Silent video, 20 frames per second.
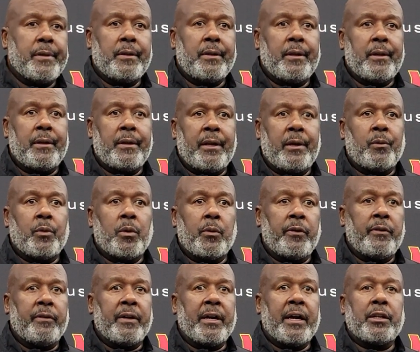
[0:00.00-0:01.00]
And now what
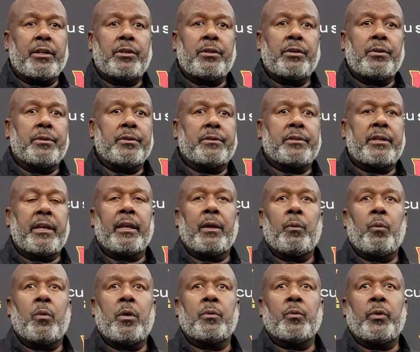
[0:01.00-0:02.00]
we've got to do is take it
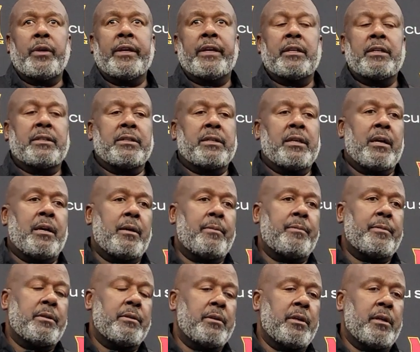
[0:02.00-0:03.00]
one week at a time
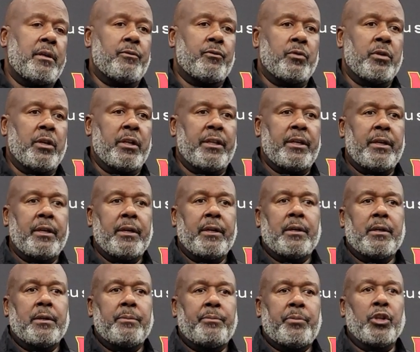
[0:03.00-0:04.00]
and really
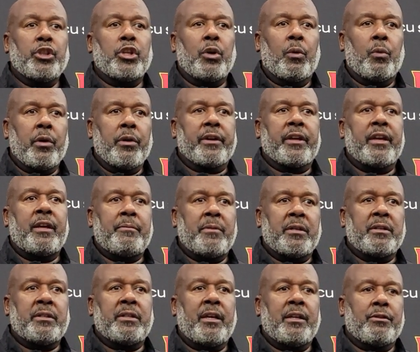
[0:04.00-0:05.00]
put the work in
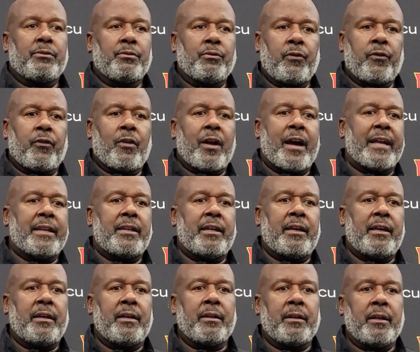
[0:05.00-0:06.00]
Monday through
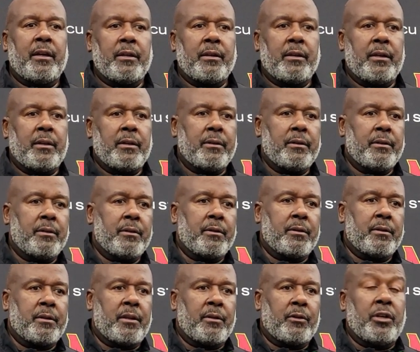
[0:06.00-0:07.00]
Friday, and
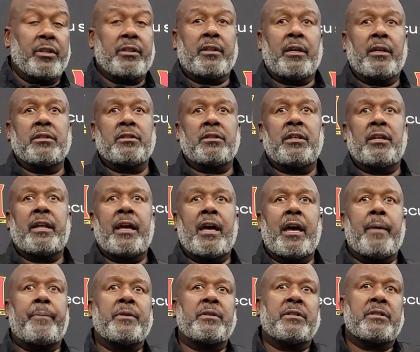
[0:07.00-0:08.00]
good things tend to
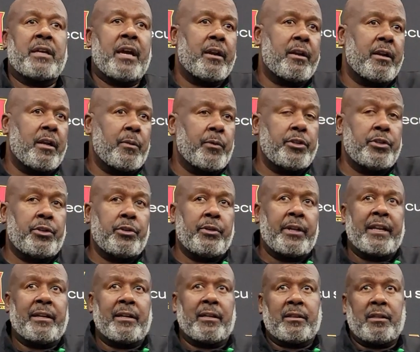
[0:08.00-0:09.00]
happen Saturday when you do
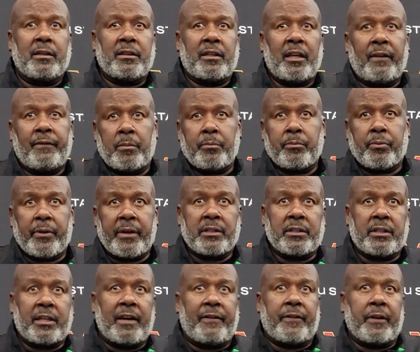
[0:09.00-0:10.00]
that, and I think they've
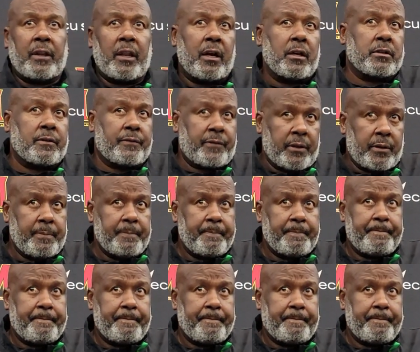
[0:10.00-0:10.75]
embraced that philosophy.